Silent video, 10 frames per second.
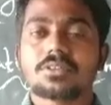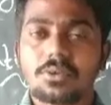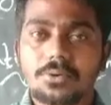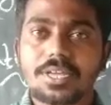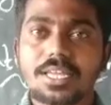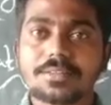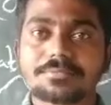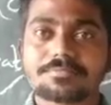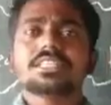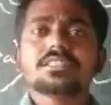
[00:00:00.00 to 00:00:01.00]
Okay,
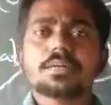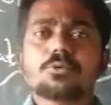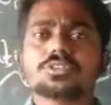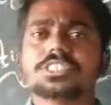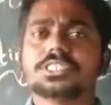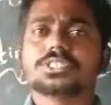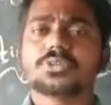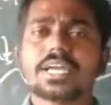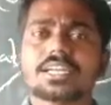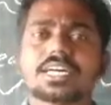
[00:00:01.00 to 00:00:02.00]
this is about the
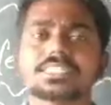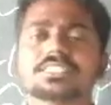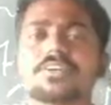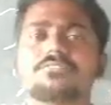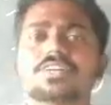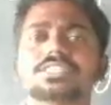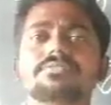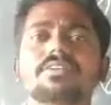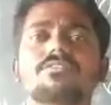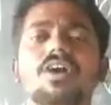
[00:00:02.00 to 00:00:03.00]
today class. First
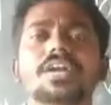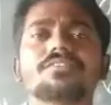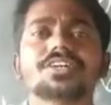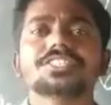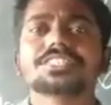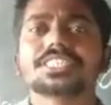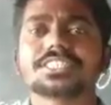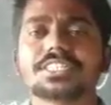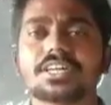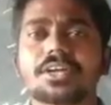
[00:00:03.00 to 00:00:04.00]
of all, what we have discussed,
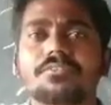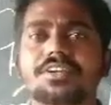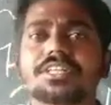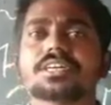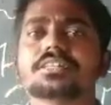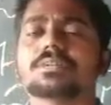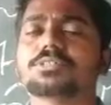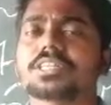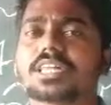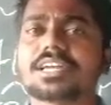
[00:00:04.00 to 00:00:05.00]
we discussed about
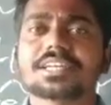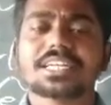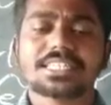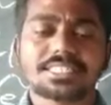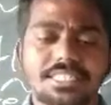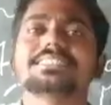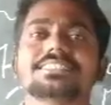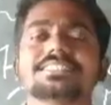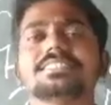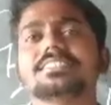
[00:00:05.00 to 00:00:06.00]
the sun rays
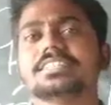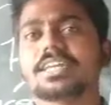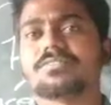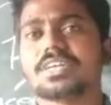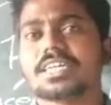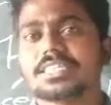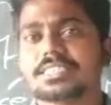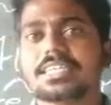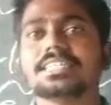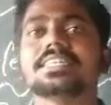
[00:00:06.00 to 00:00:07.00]
surface.
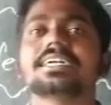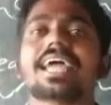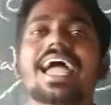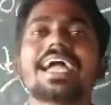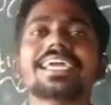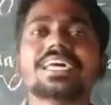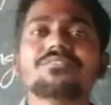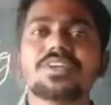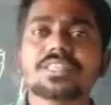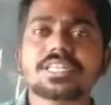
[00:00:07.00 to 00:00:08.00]
In that, angle
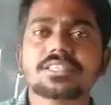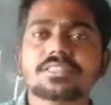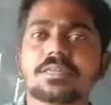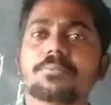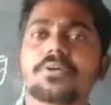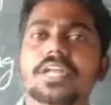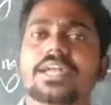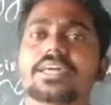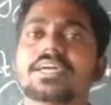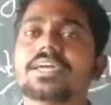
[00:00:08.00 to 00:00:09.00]
of incidence is
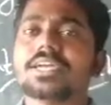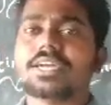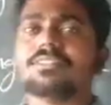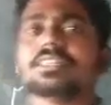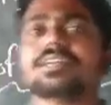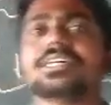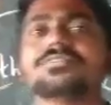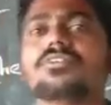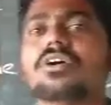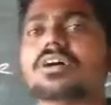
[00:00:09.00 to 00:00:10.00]
important. If the sun rays
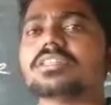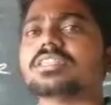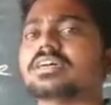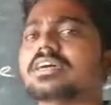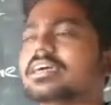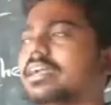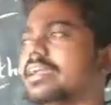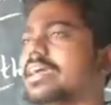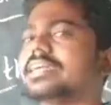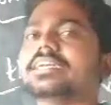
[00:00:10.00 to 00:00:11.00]
falls
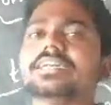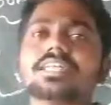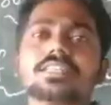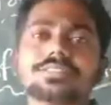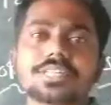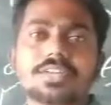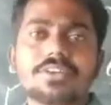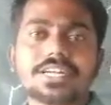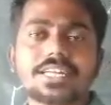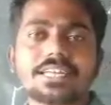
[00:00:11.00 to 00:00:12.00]
90 degrees on the
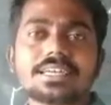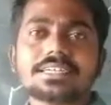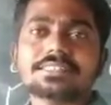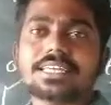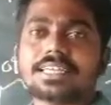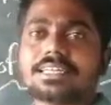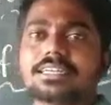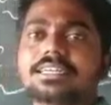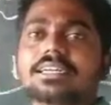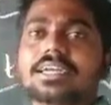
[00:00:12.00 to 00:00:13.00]
equator,
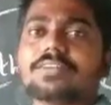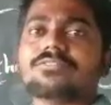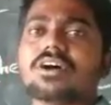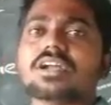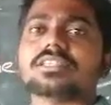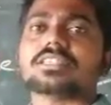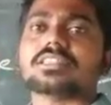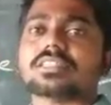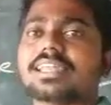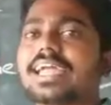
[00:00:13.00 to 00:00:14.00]
then it falls
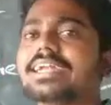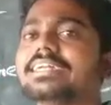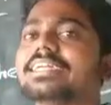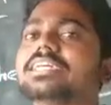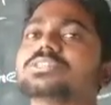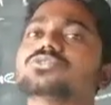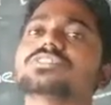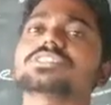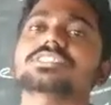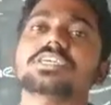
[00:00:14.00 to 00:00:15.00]
slantingly
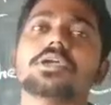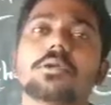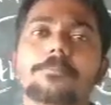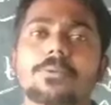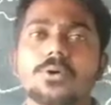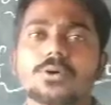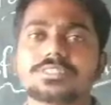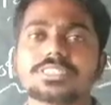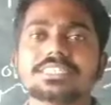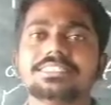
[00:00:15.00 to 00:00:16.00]
towards the
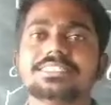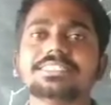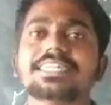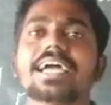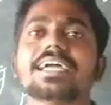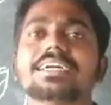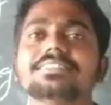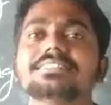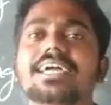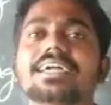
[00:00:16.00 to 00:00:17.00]
poles. This angle
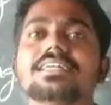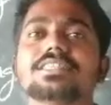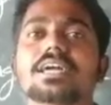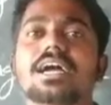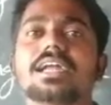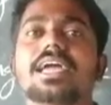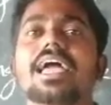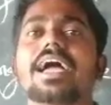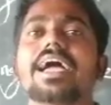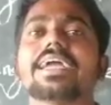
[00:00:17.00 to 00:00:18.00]
is called
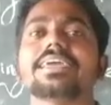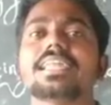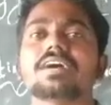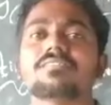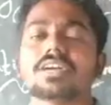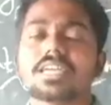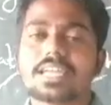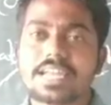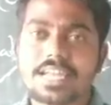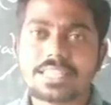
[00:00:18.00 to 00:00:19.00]
angle of
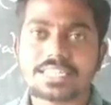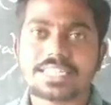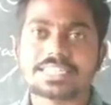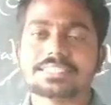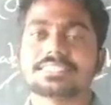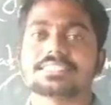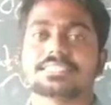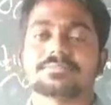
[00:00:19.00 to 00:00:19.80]
incidence.